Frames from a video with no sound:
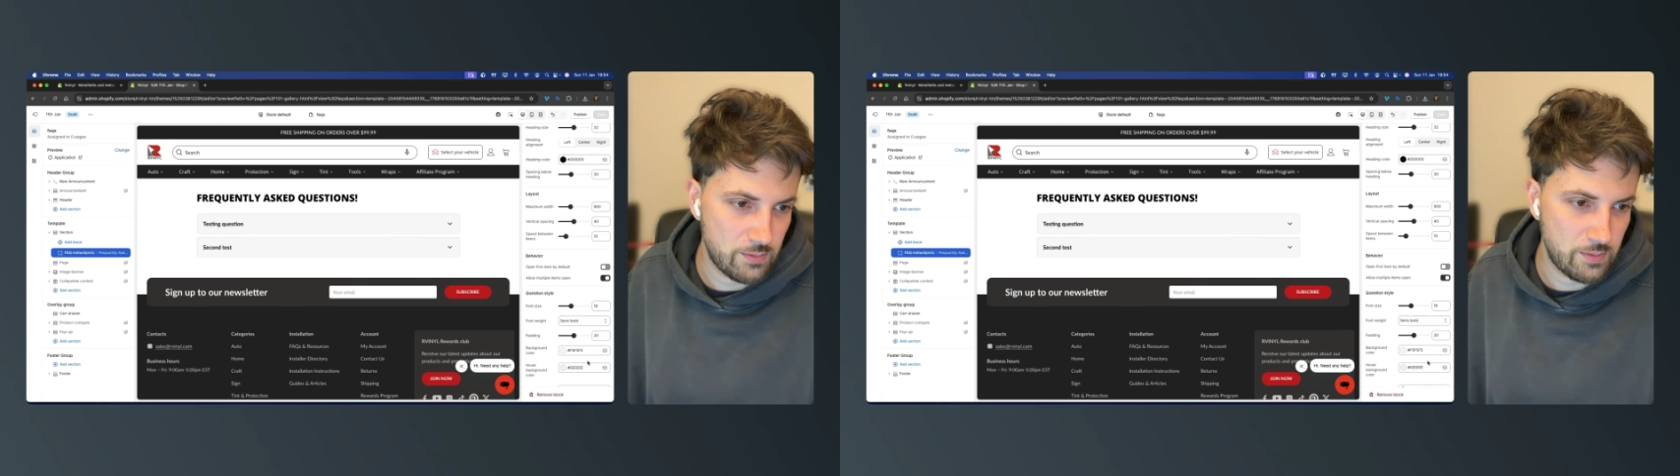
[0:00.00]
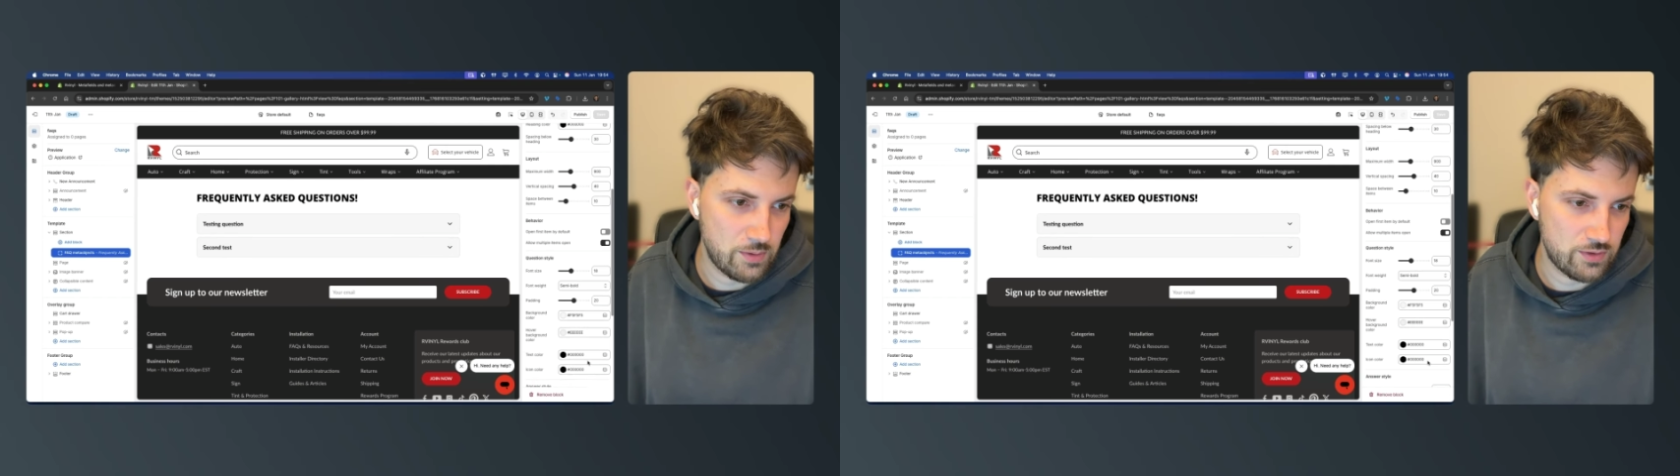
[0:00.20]

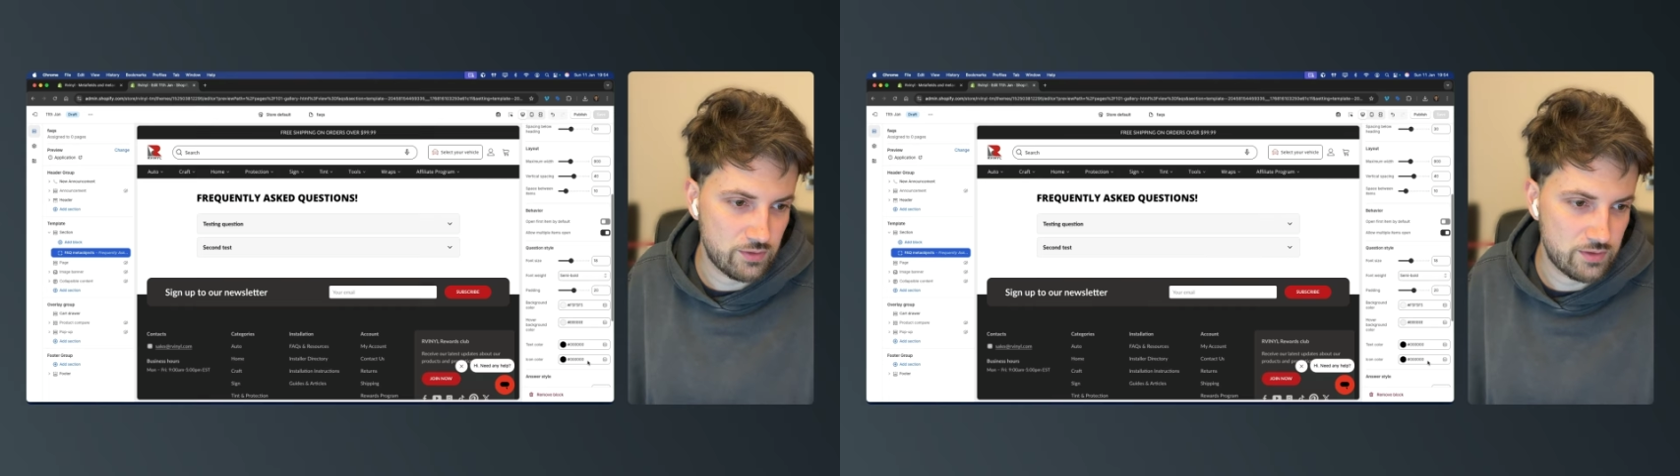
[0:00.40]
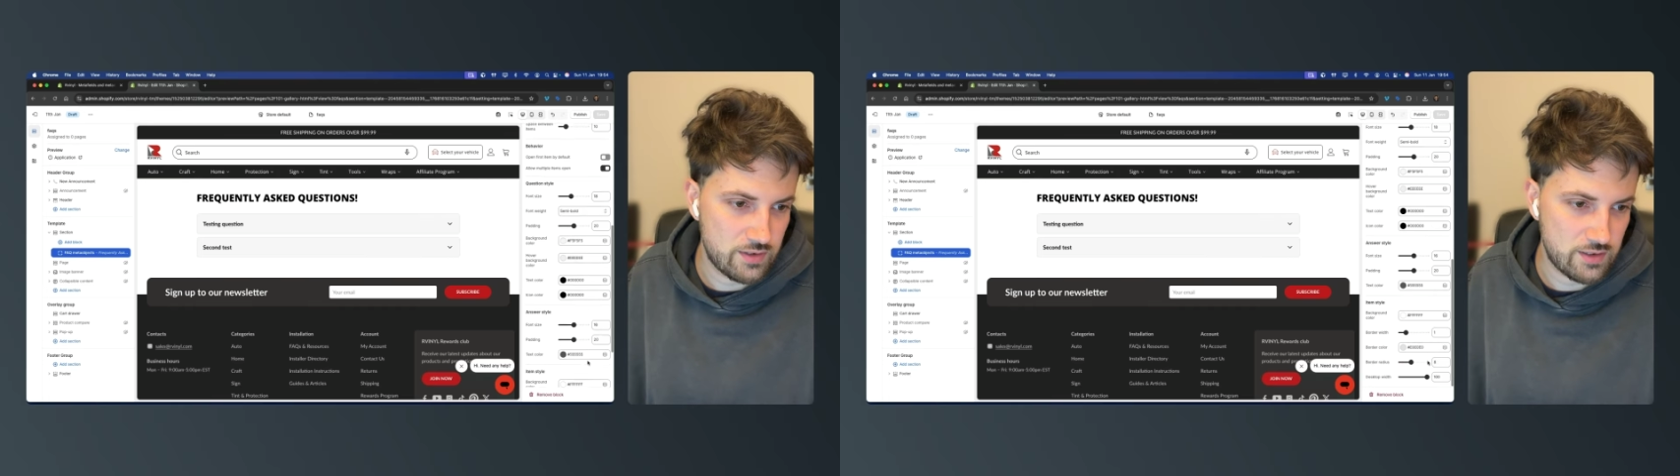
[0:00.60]
we want
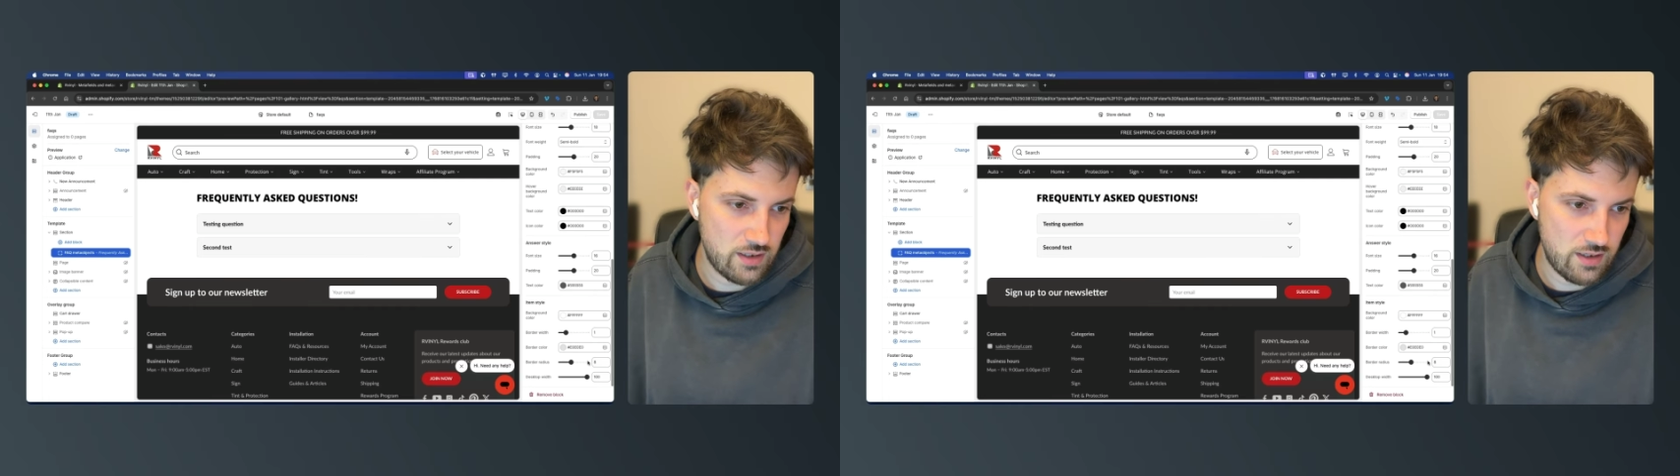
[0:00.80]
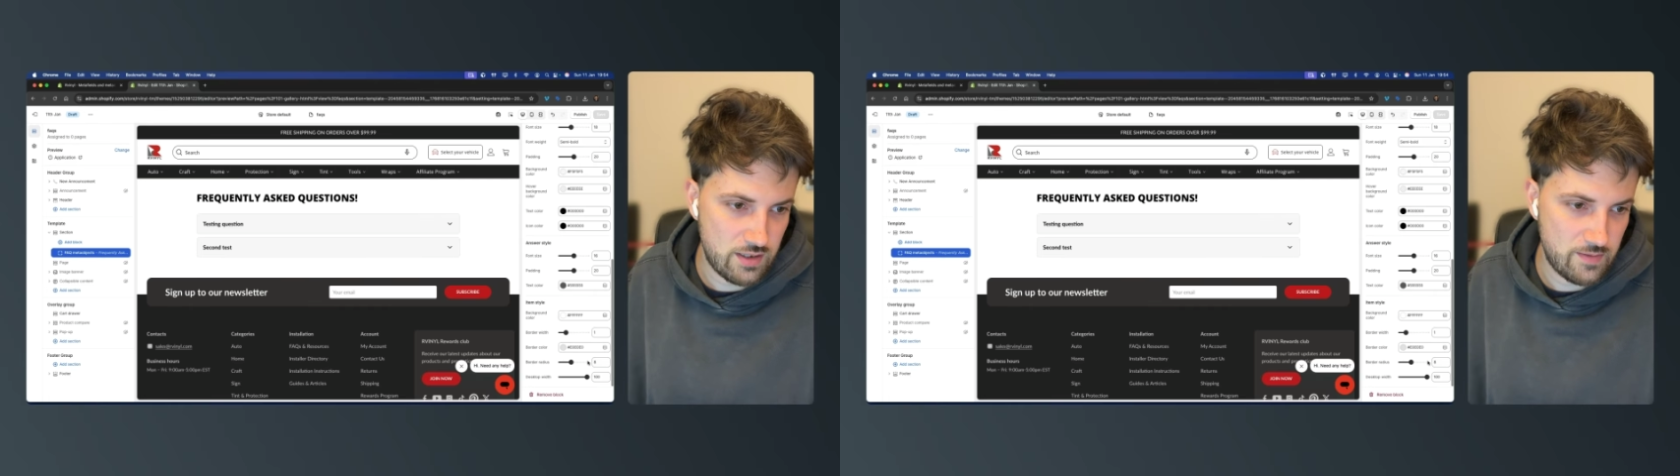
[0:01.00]
on the
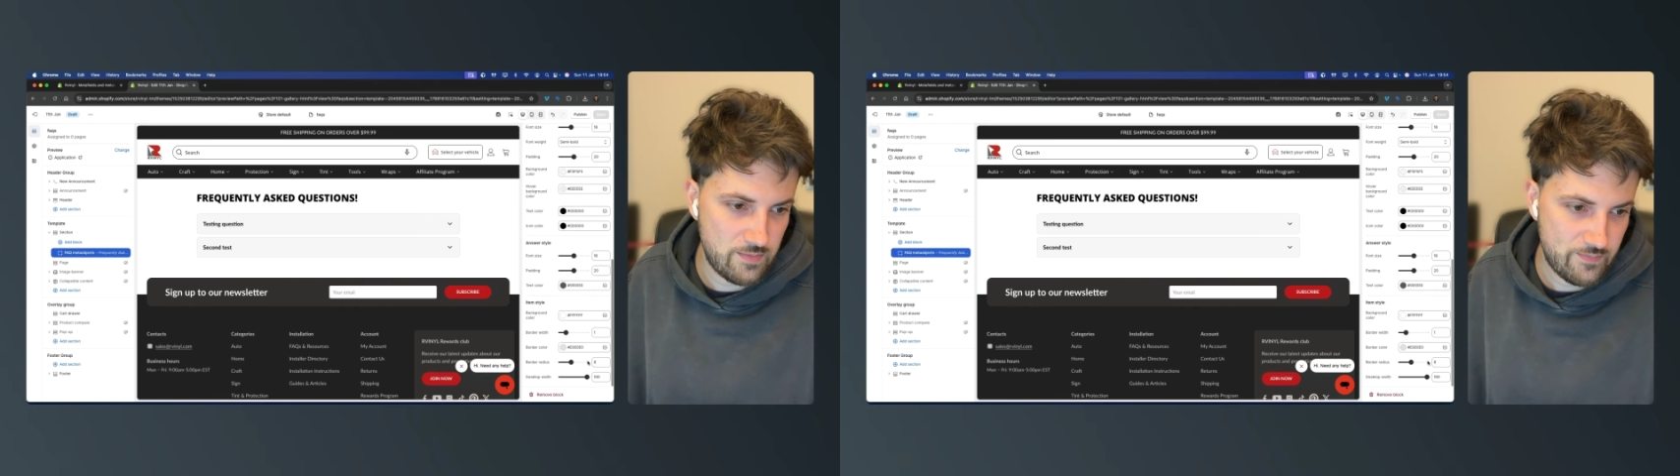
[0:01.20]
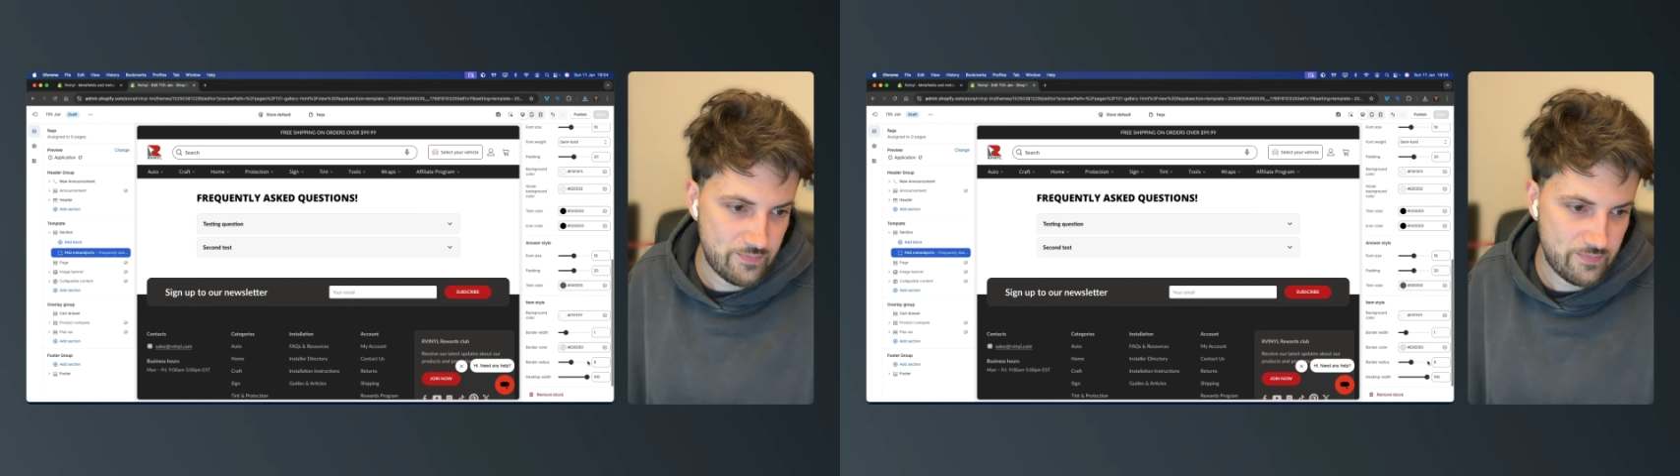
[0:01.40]
site.